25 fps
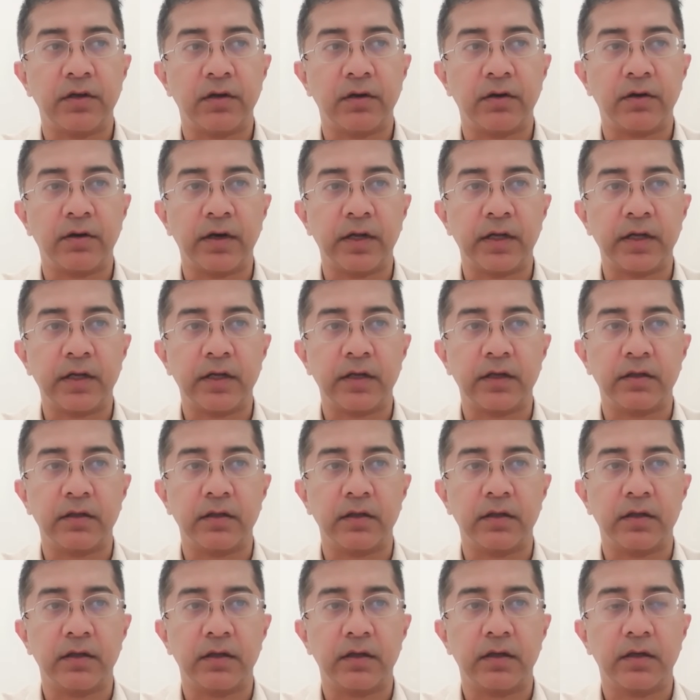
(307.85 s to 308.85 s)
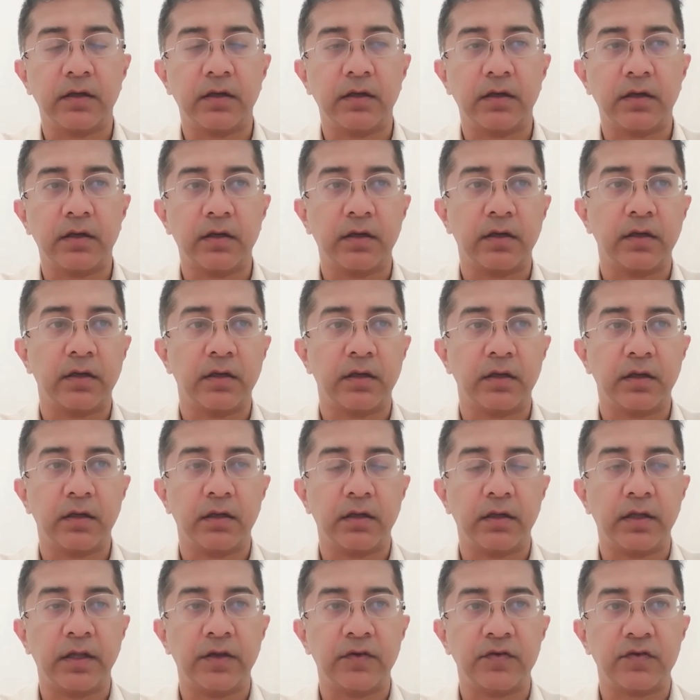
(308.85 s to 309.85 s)
learning
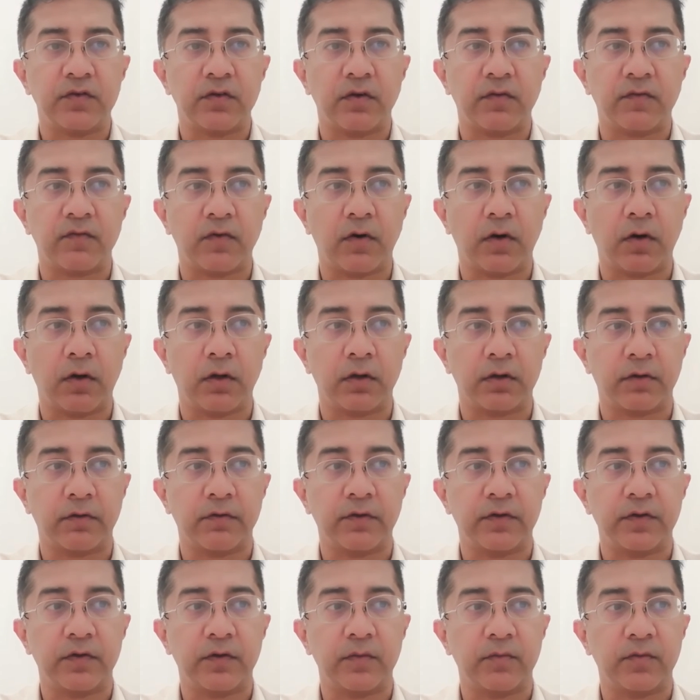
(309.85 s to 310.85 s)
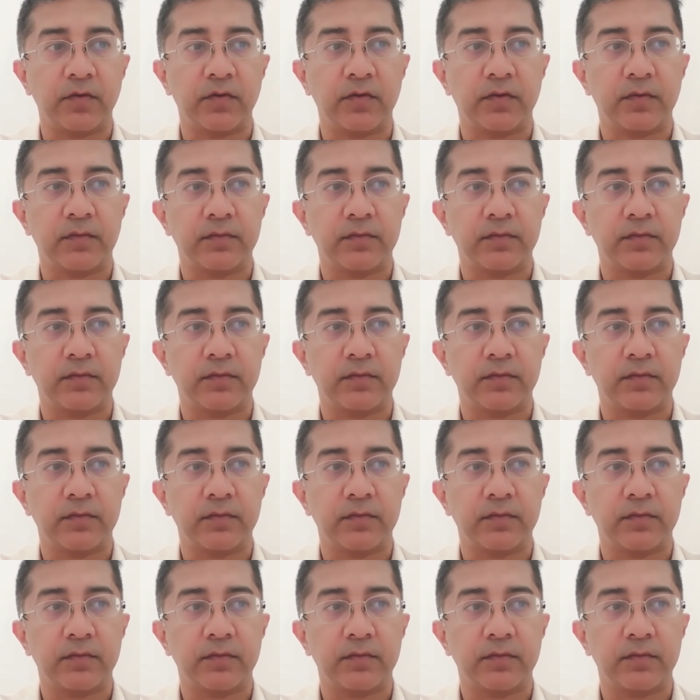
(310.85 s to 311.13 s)
list of algorithms.